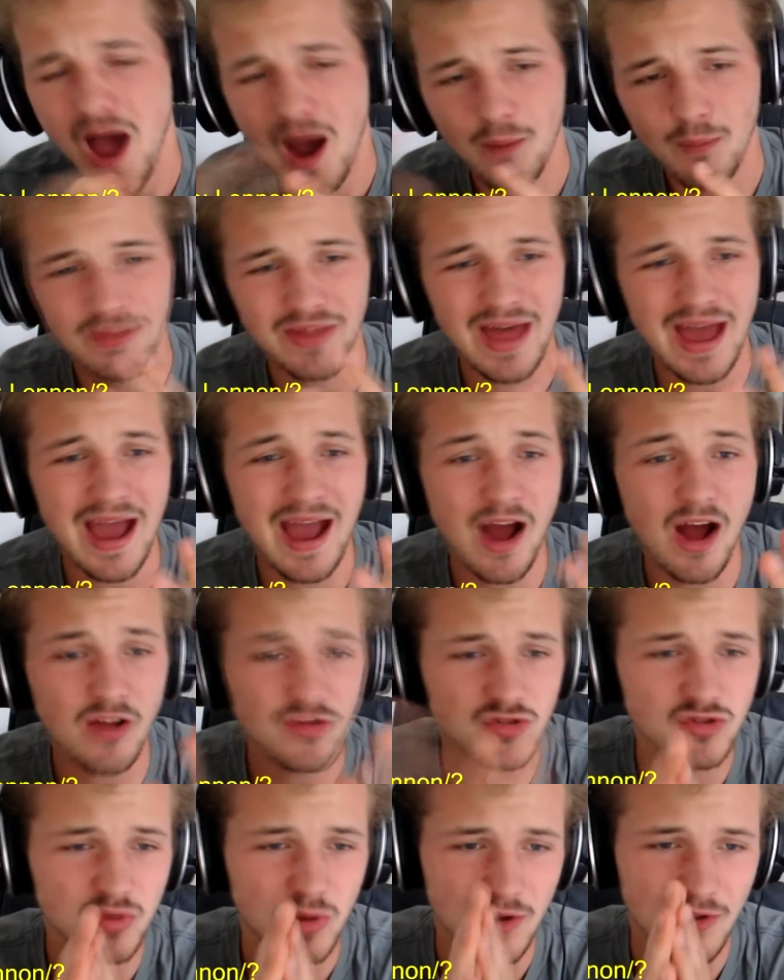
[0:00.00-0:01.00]
And with
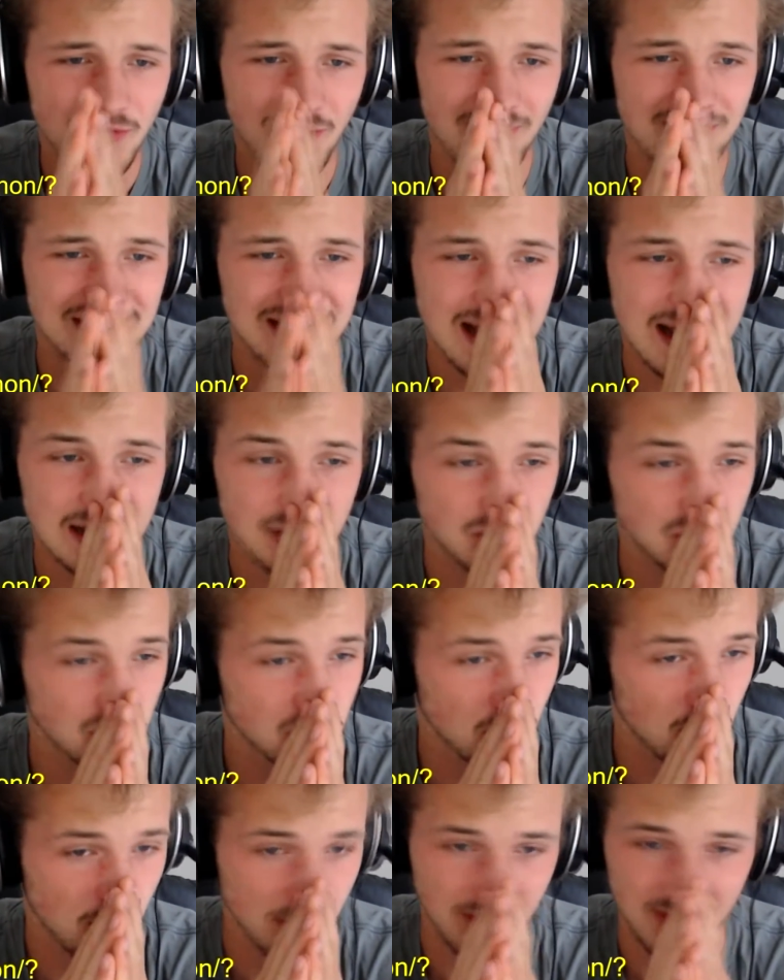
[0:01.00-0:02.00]
125 attack, you do
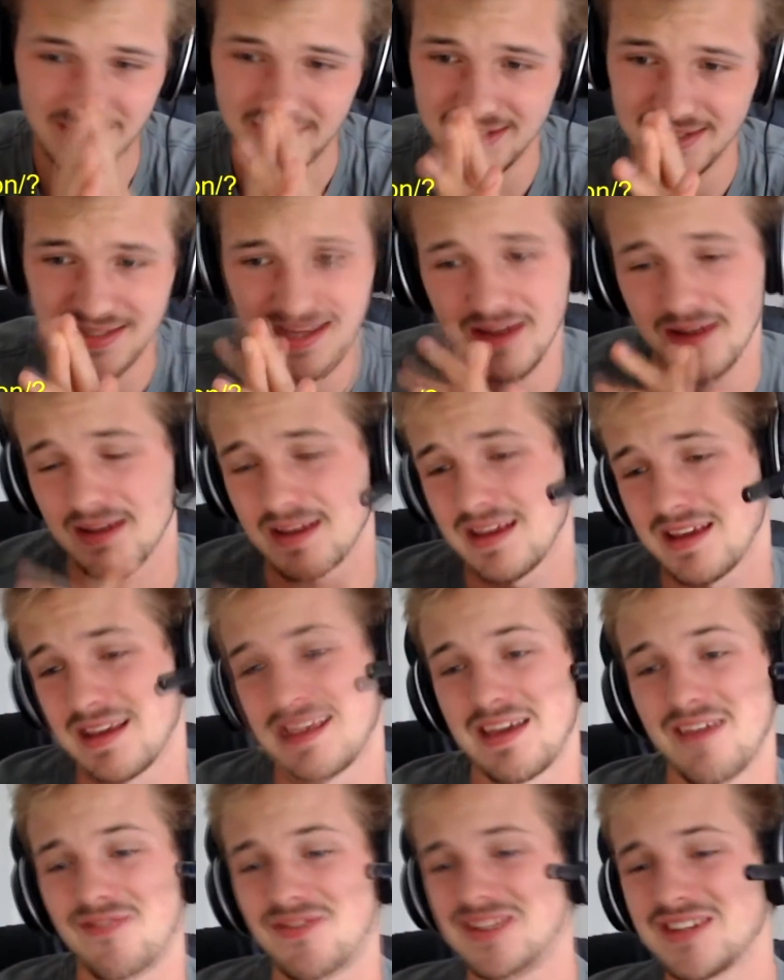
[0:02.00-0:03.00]
not want to
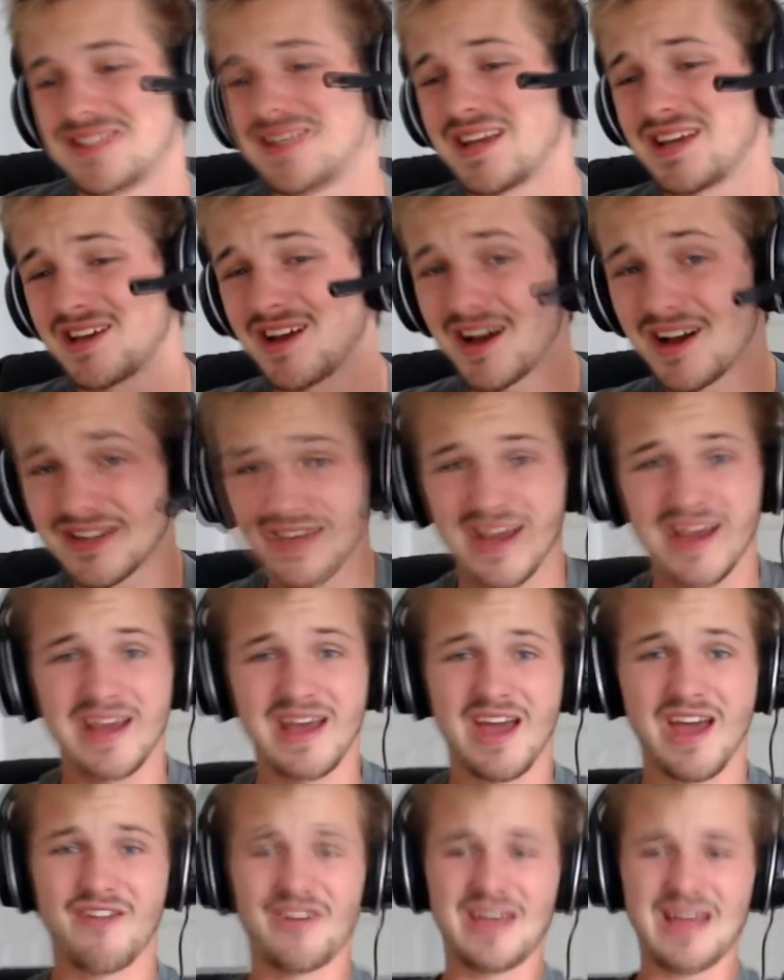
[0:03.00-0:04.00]
give this thing
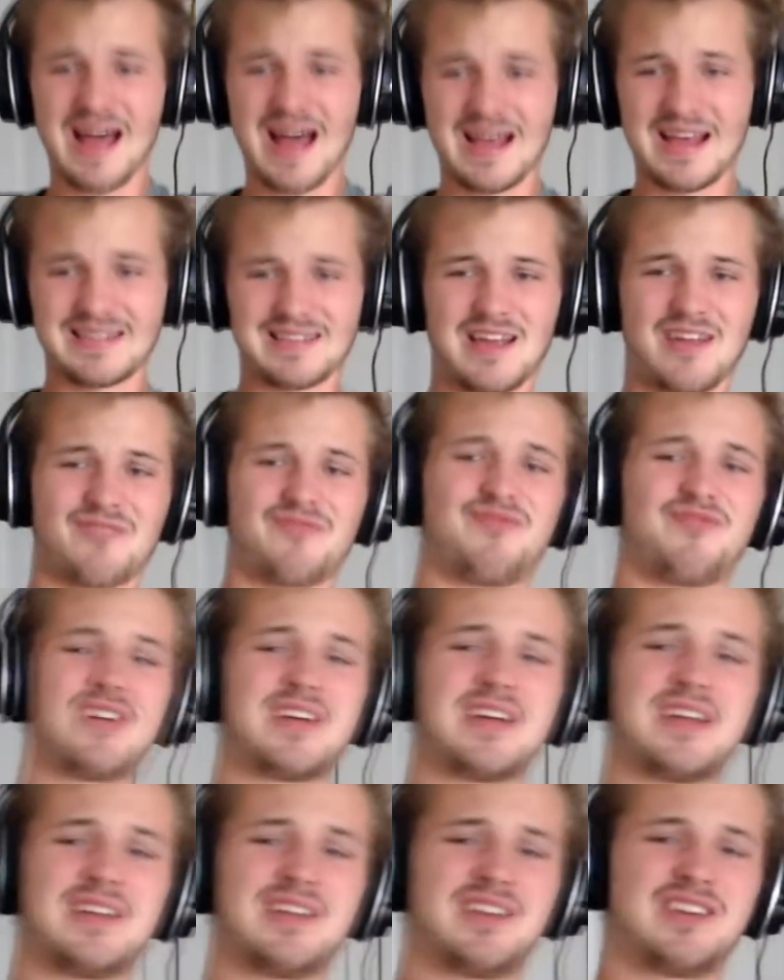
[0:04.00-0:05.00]
Guts. If it has like
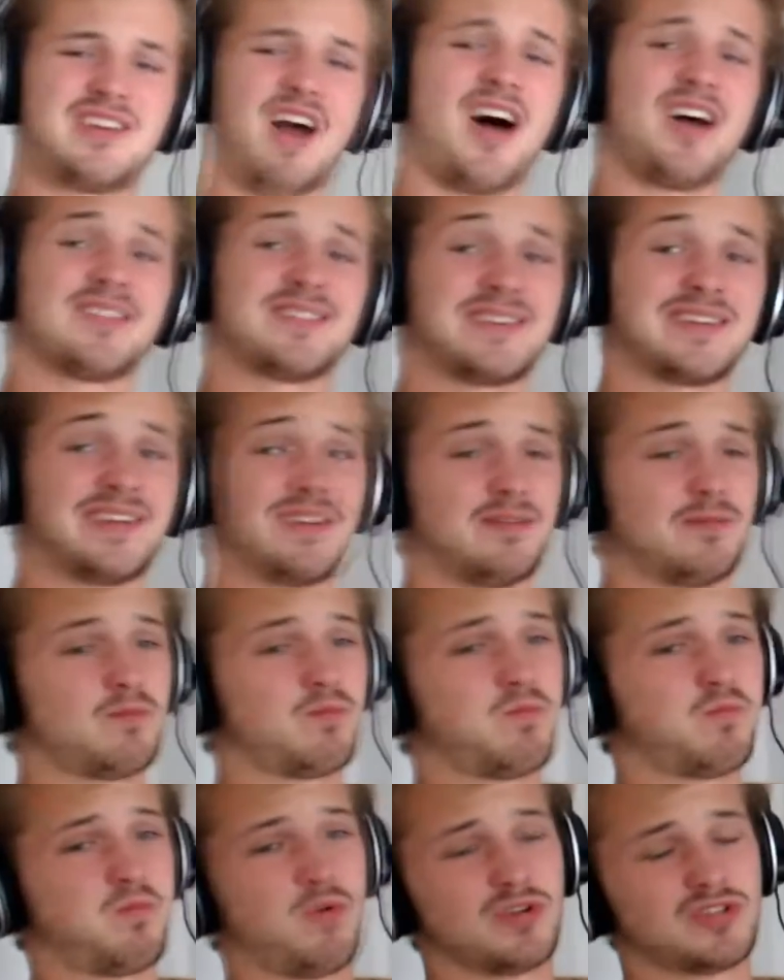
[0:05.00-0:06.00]
freaking Guts
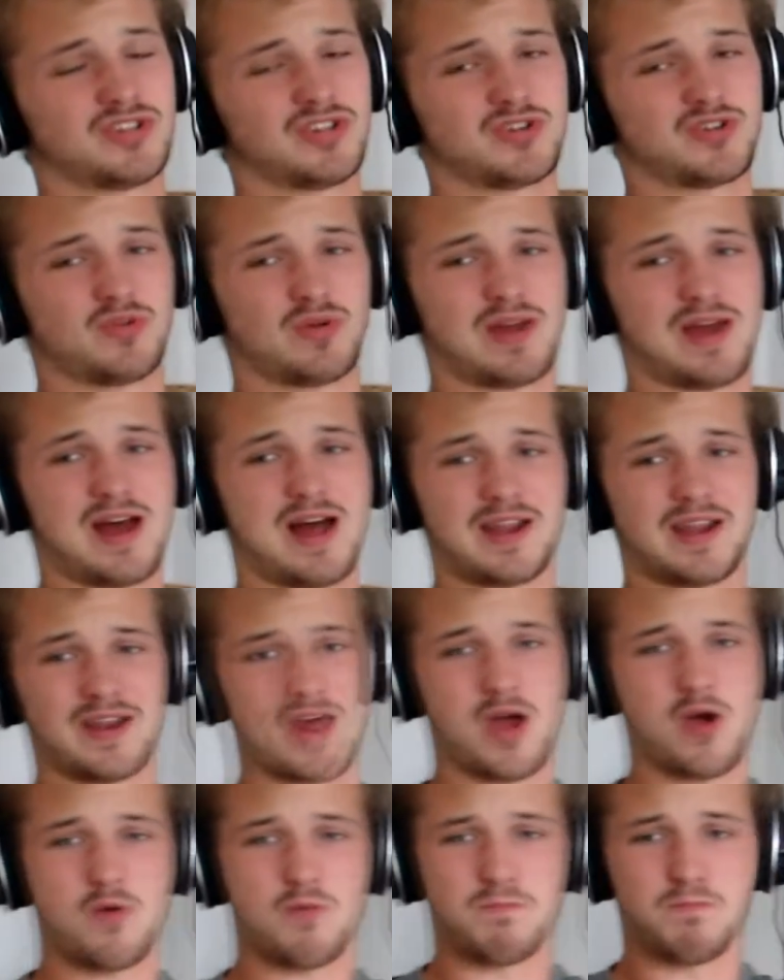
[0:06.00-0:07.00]
and what do you call it? I don't
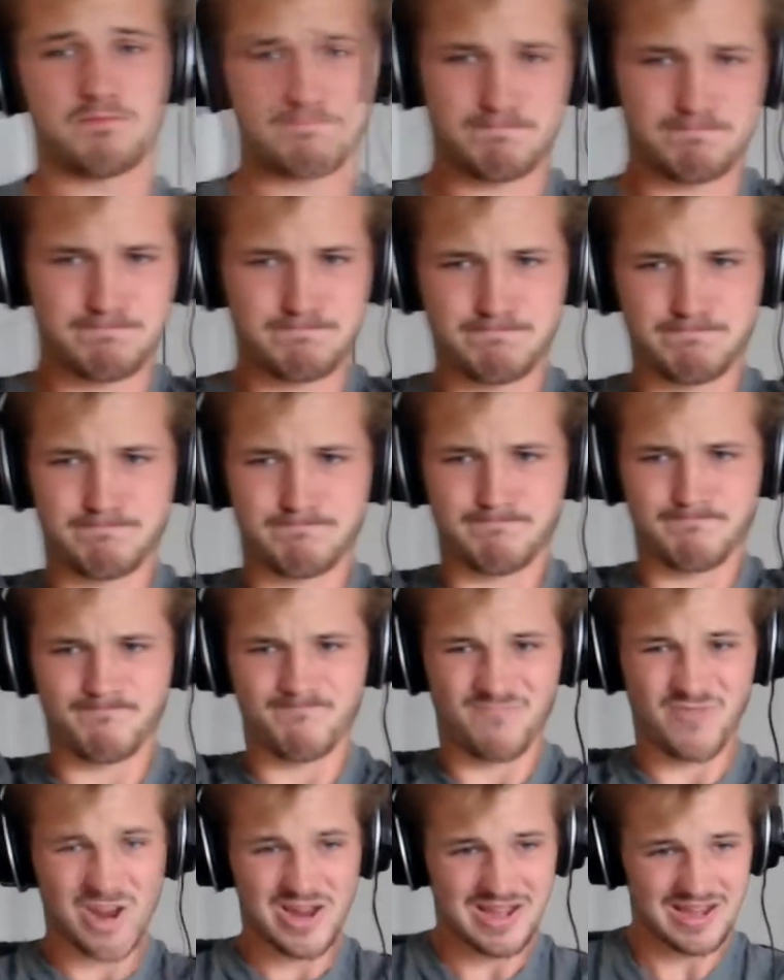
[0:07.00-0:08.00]
know,
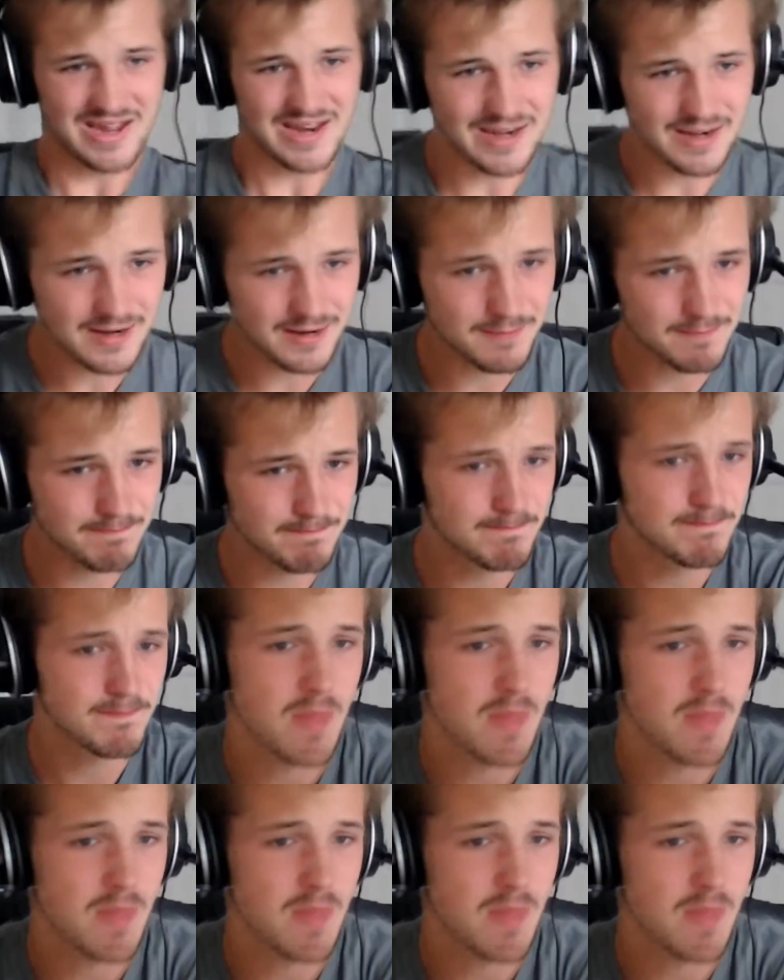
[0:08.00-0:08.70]
freaking